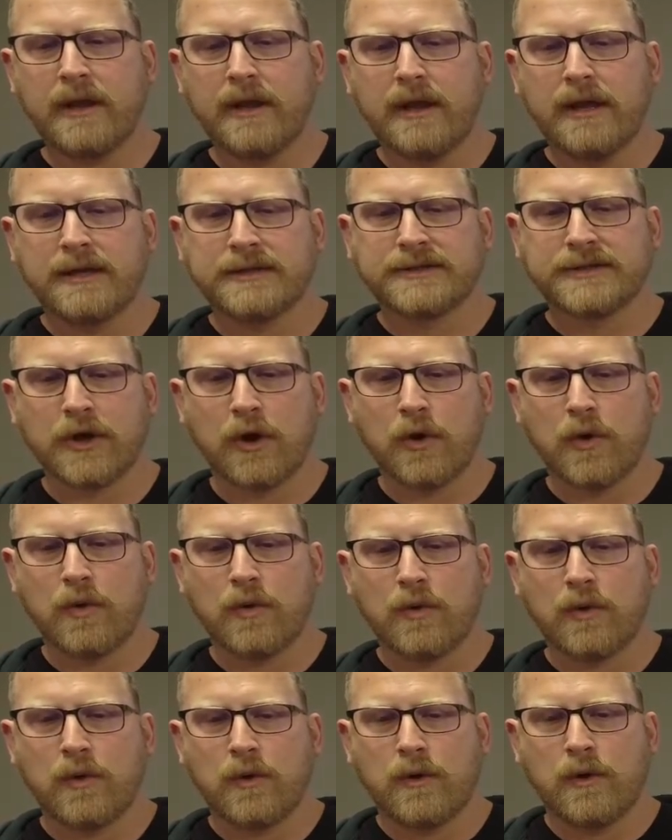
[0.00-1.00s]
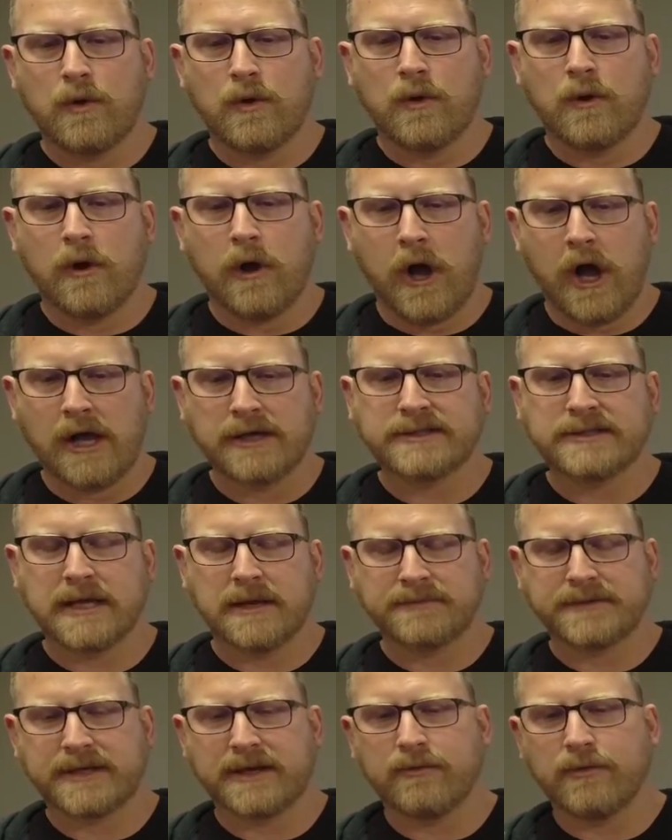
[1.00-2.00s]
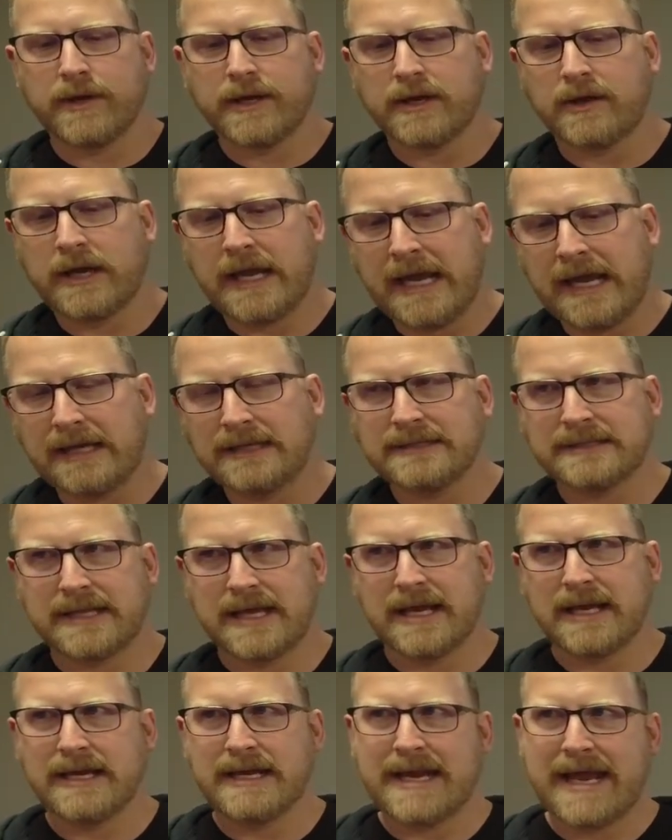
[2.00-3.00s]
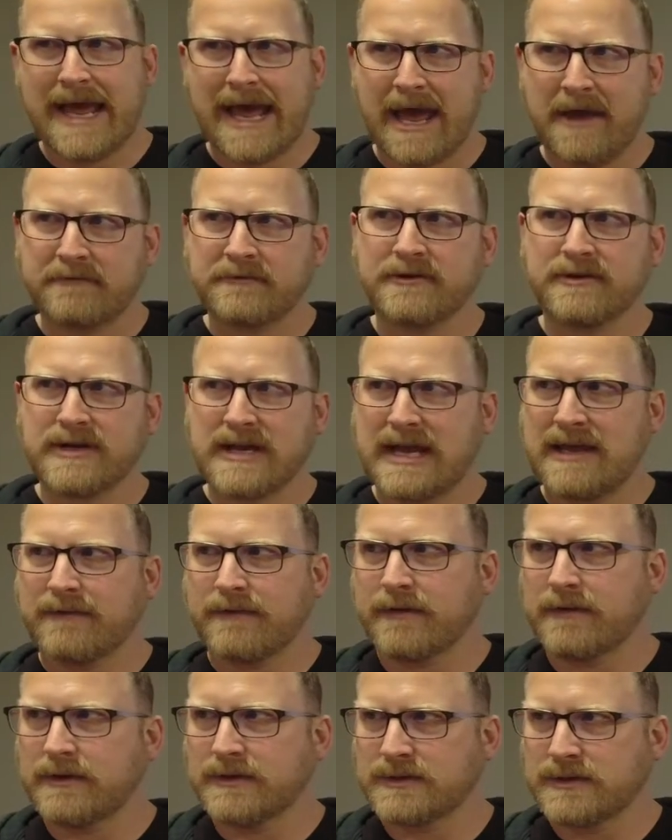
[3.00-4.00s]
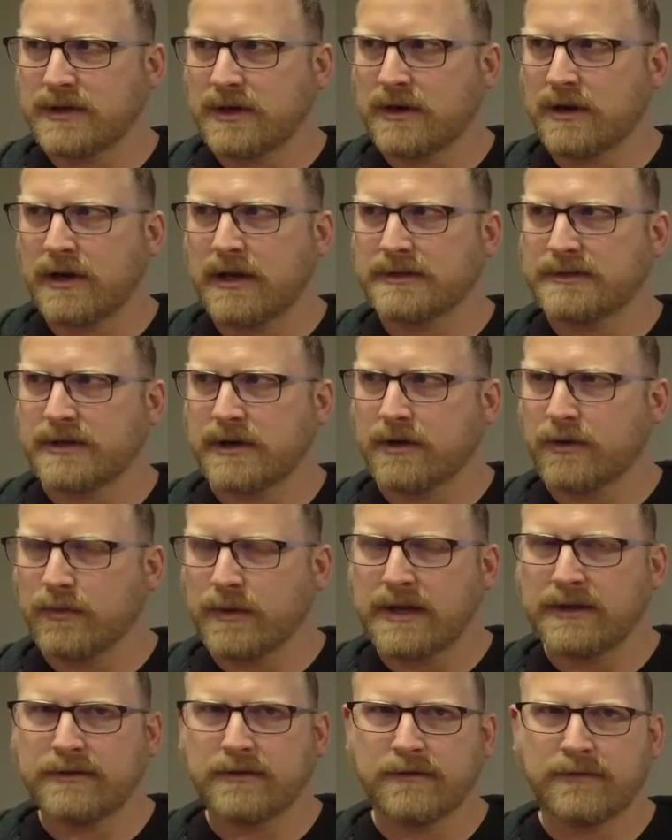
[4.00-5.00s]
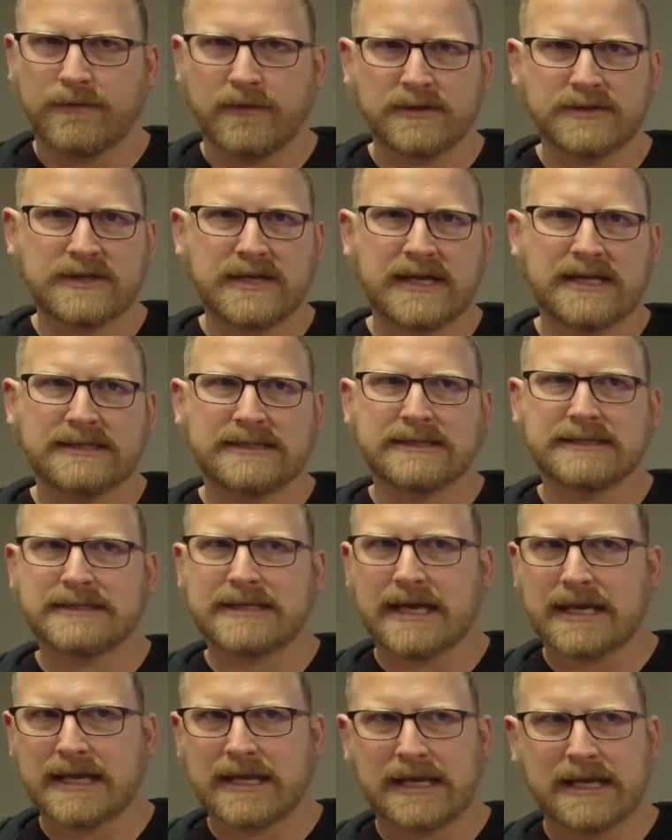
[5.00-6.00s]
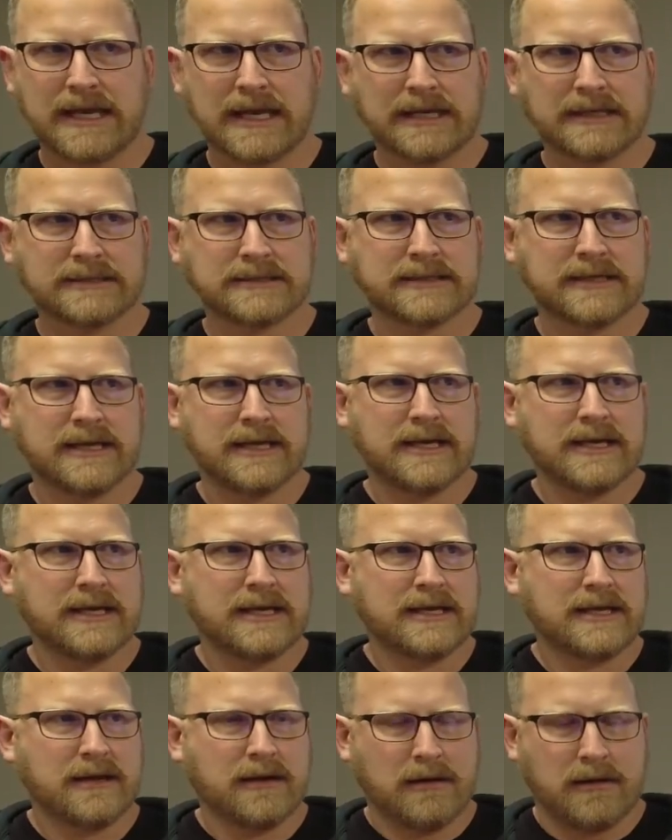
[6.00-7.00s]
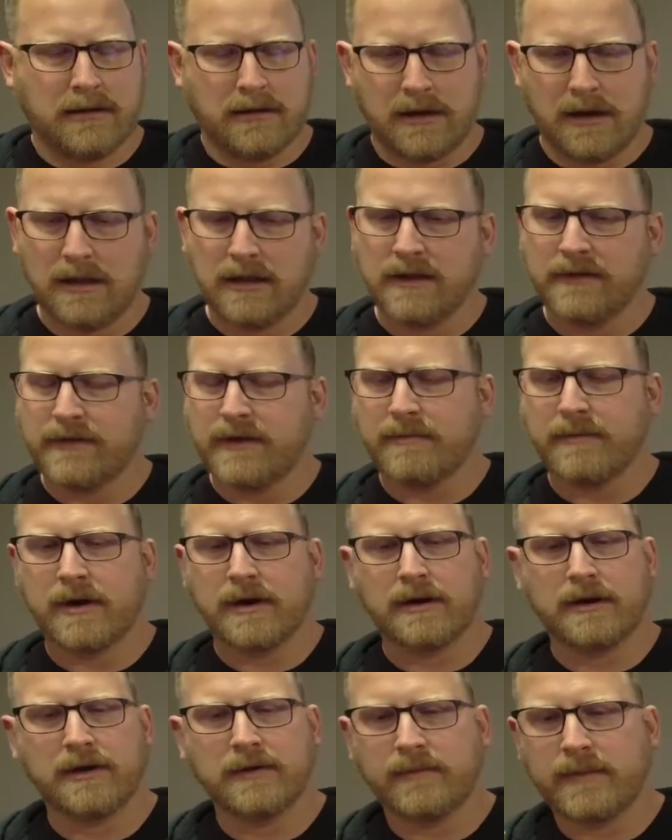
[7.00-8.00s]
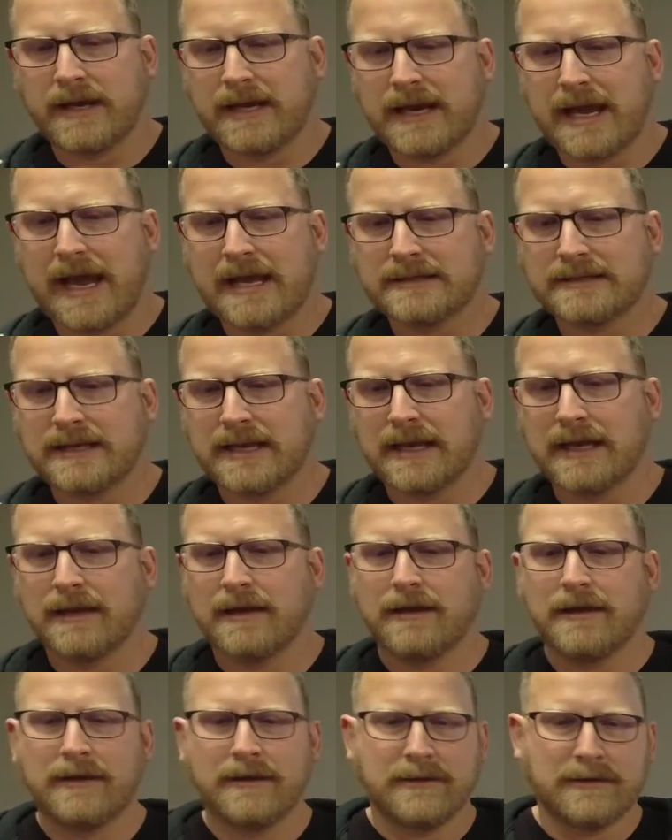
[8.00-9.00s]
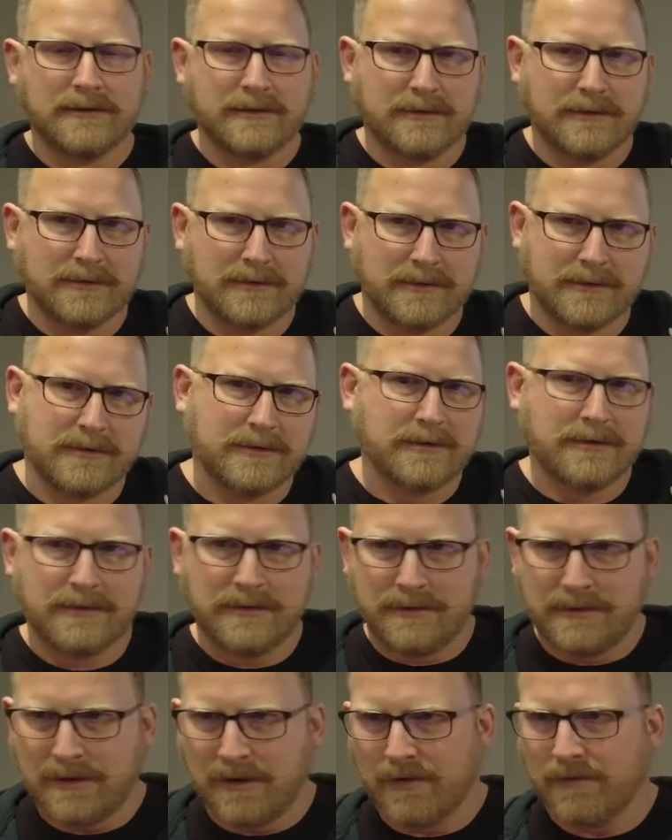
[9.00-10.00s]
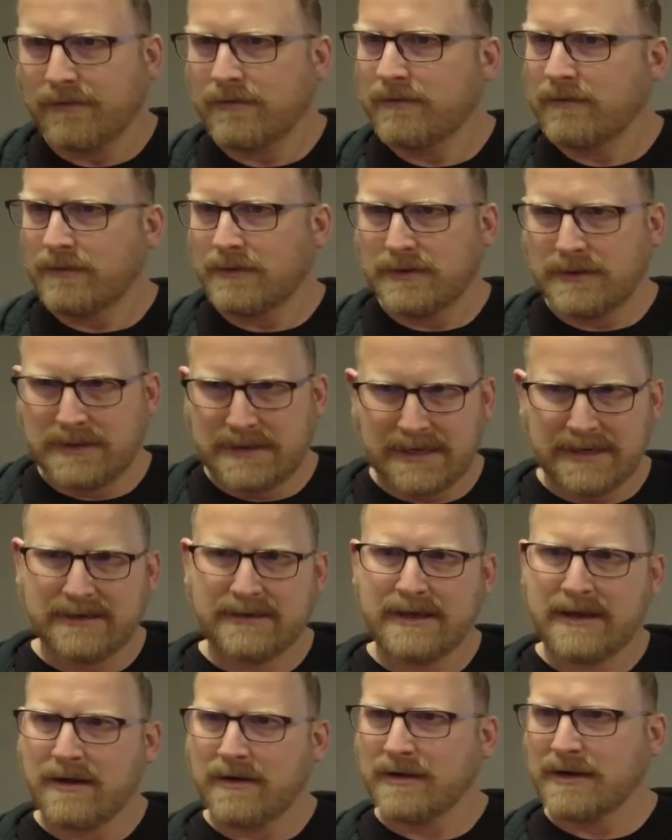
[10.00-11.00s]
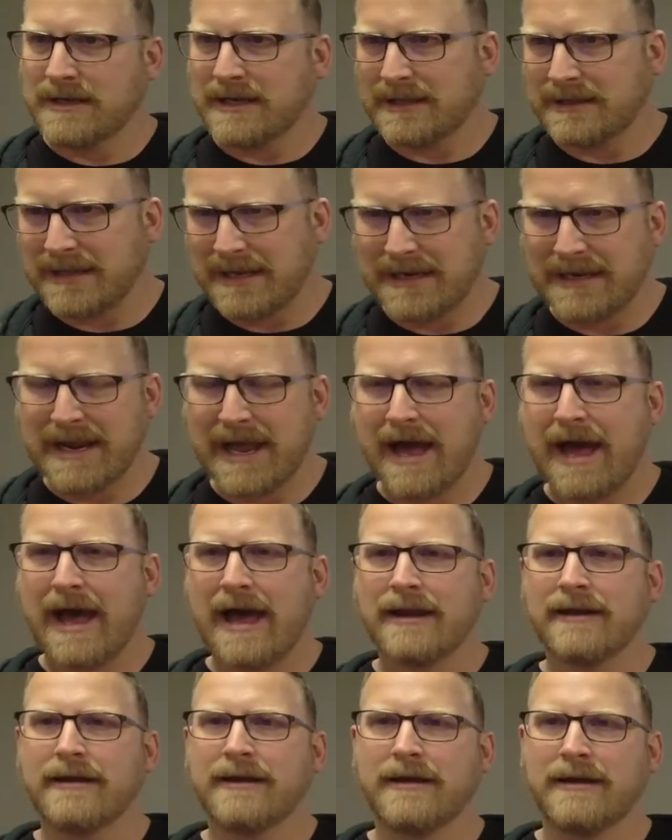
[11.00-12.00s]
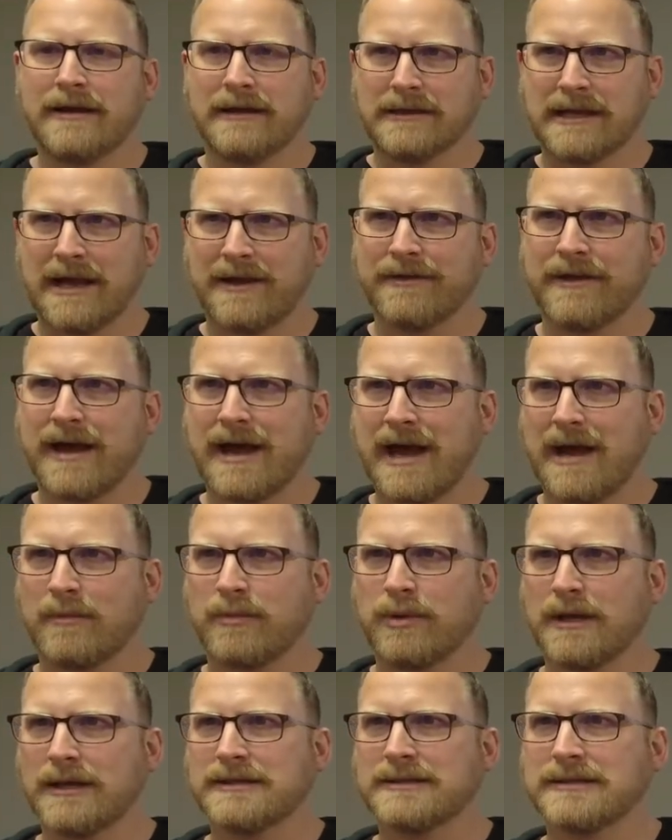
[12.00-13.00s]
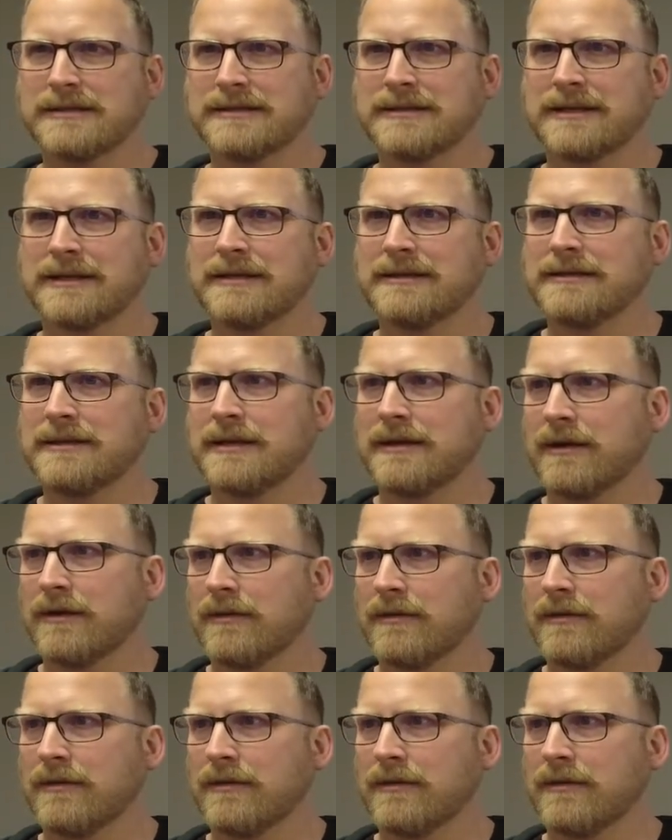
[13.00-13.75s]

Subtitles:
So all subsequent kings then, after David, as you guys are going to read through 1 Kings and 2 Kings, all of them are going to be asking, did they or did they not allow the high places to continue?